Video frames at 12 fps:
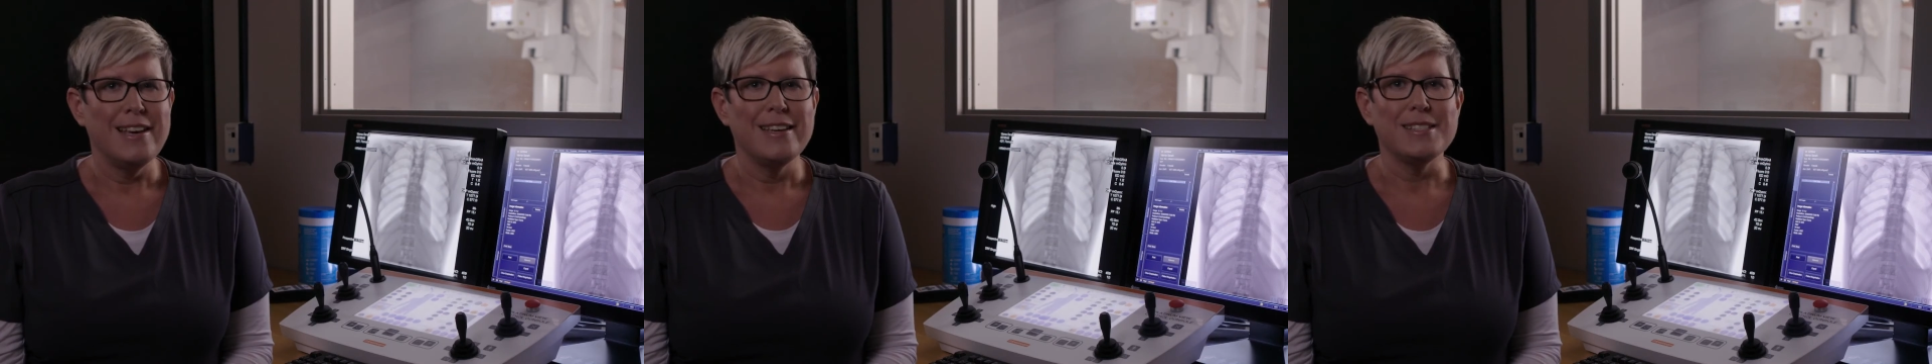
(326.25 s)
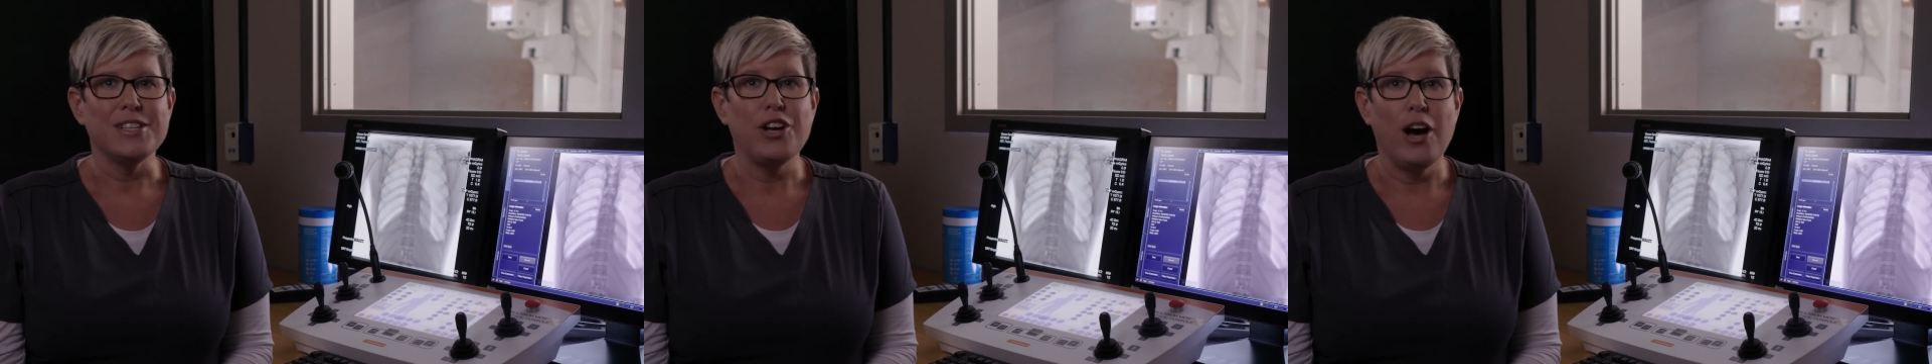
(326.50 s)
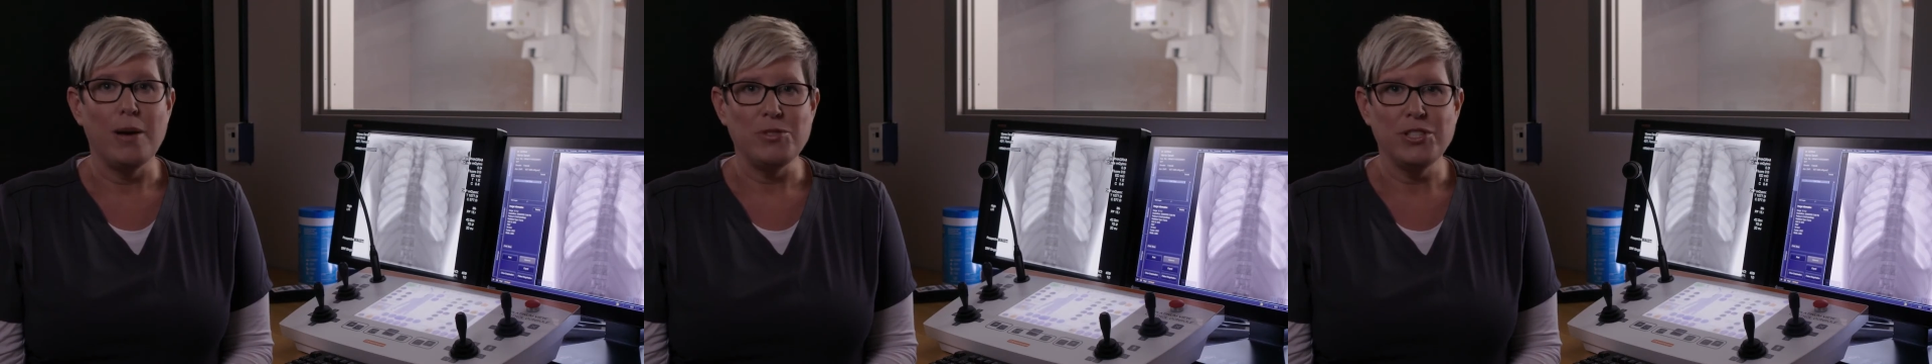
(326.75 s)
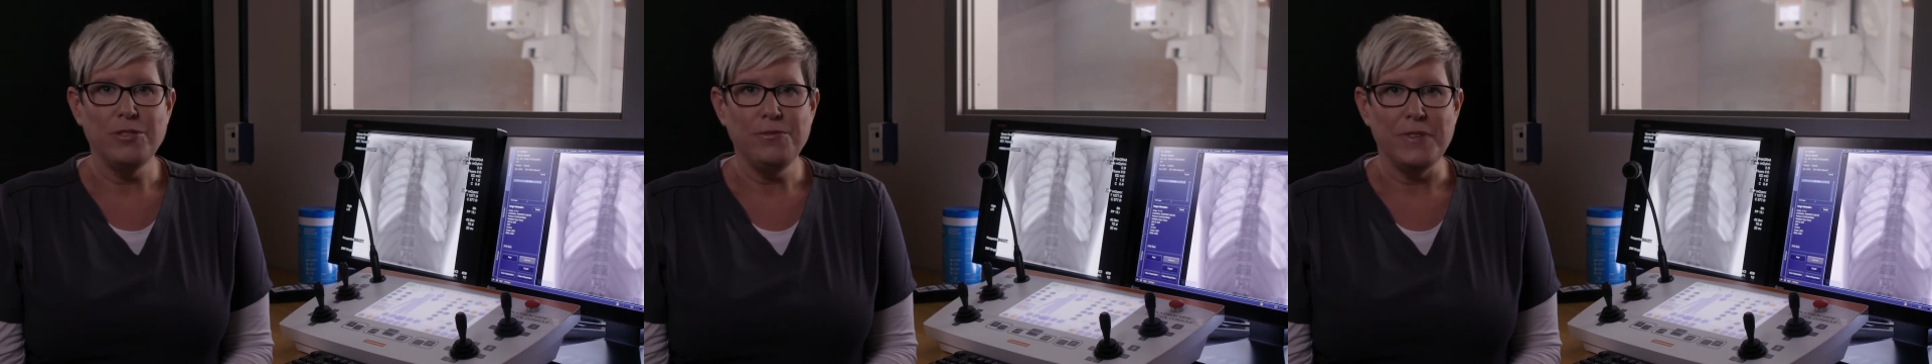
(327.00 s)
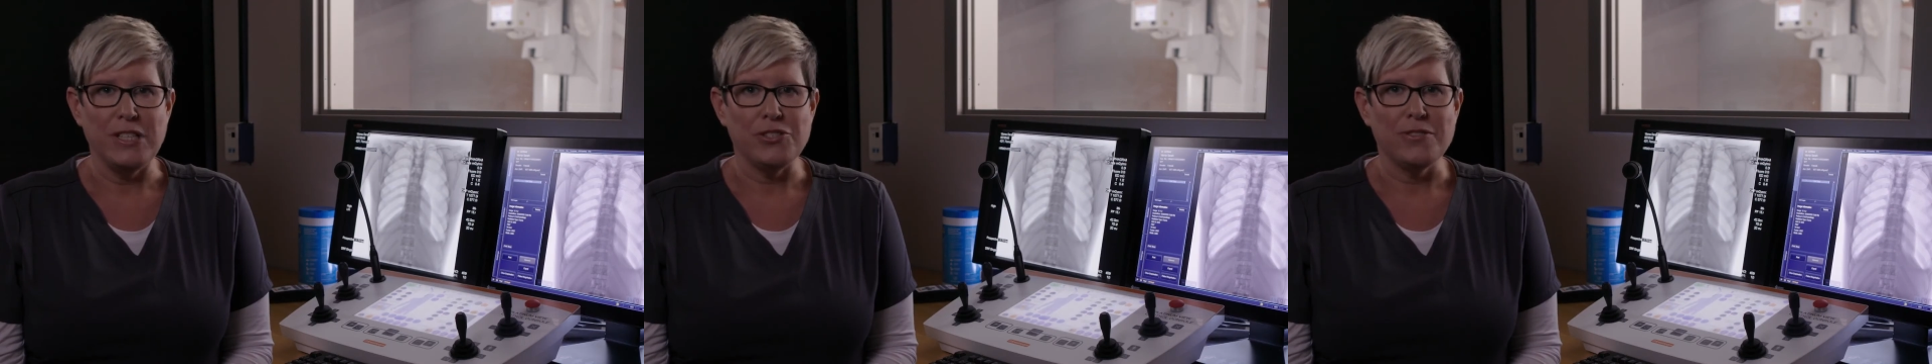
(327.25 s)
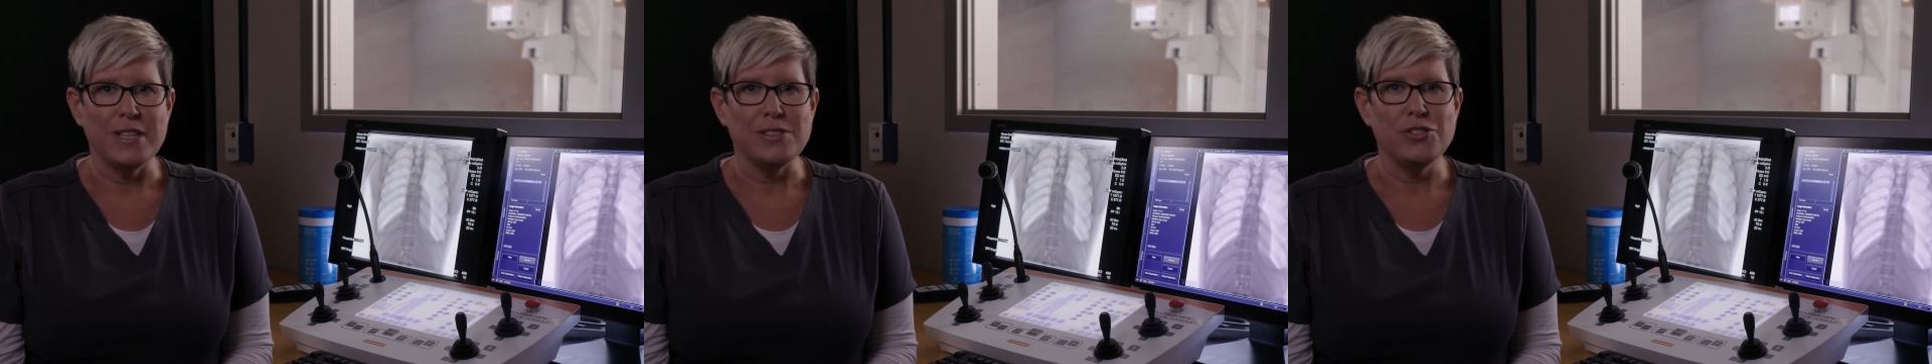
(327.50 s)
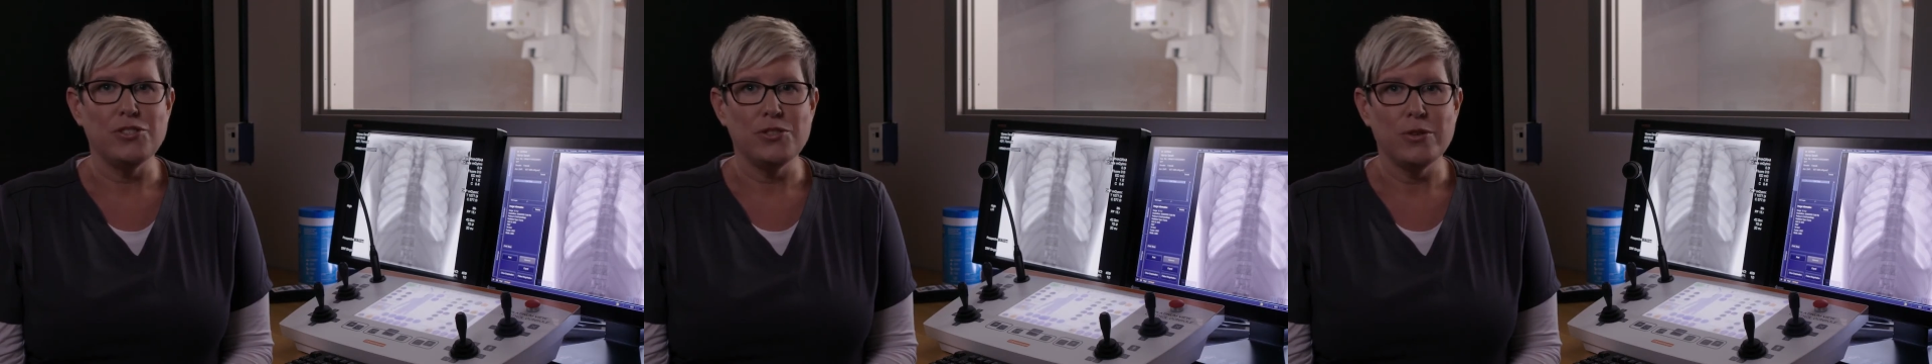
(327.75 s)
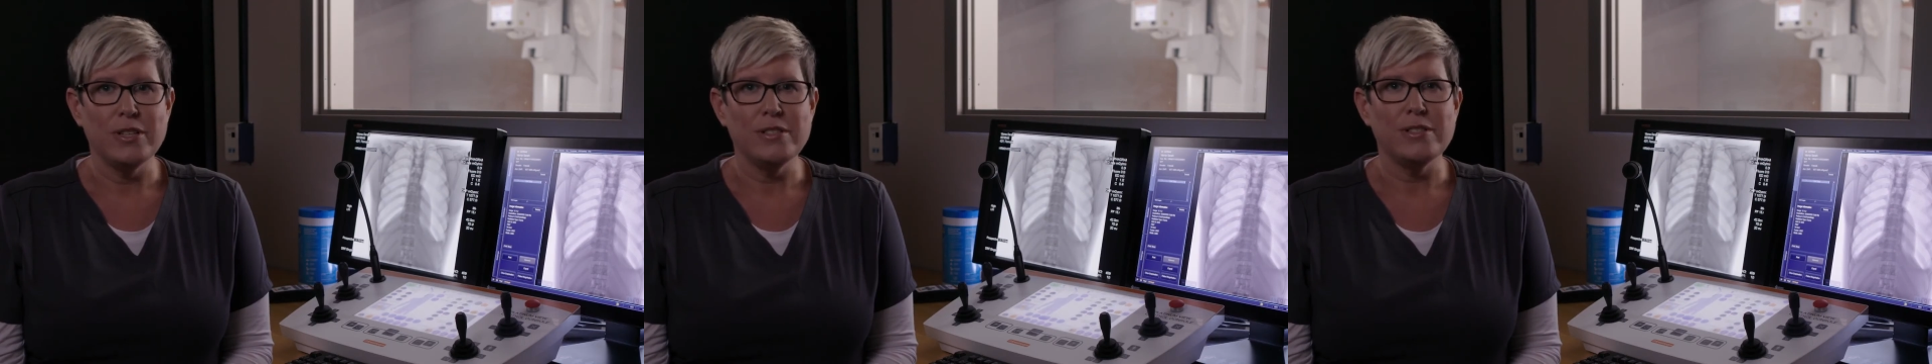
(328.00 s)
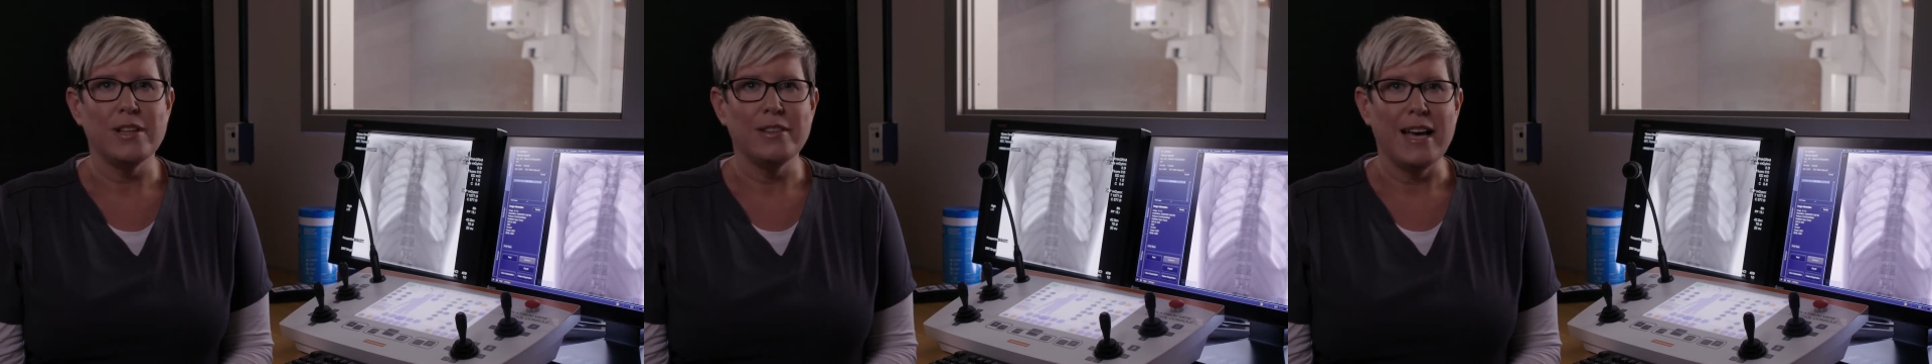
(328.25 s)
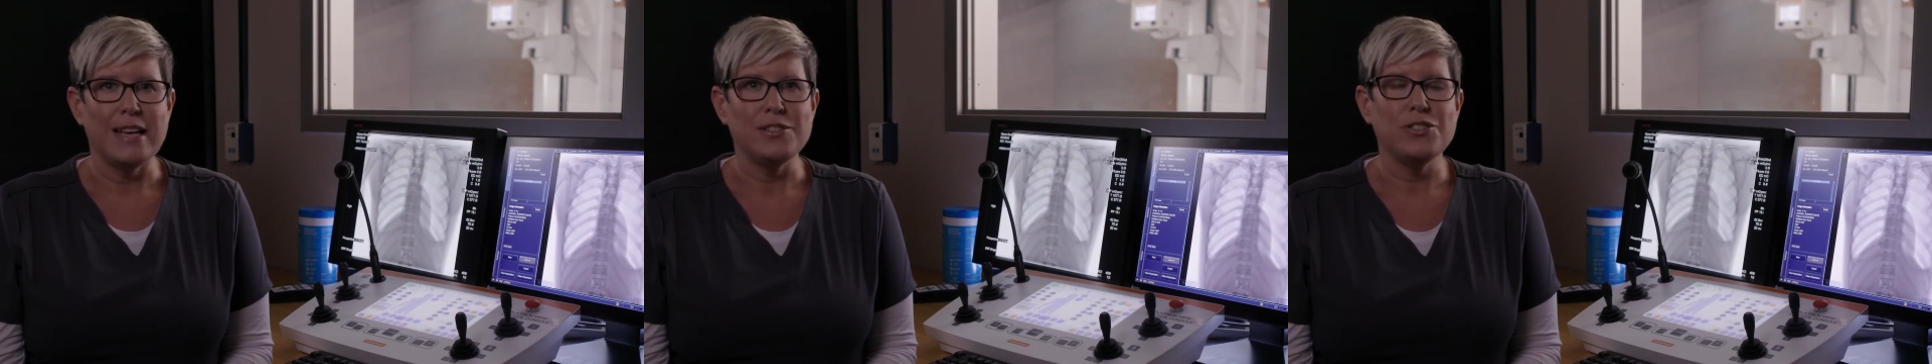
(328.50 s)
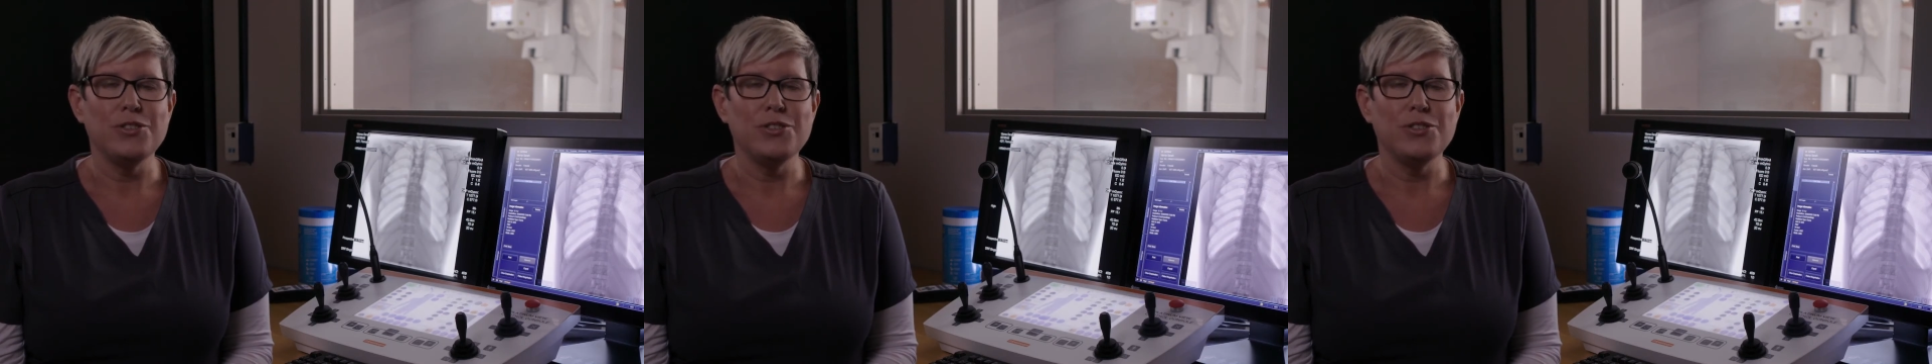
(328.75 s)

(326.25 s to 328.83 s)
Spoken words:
is an optional feature that stores the last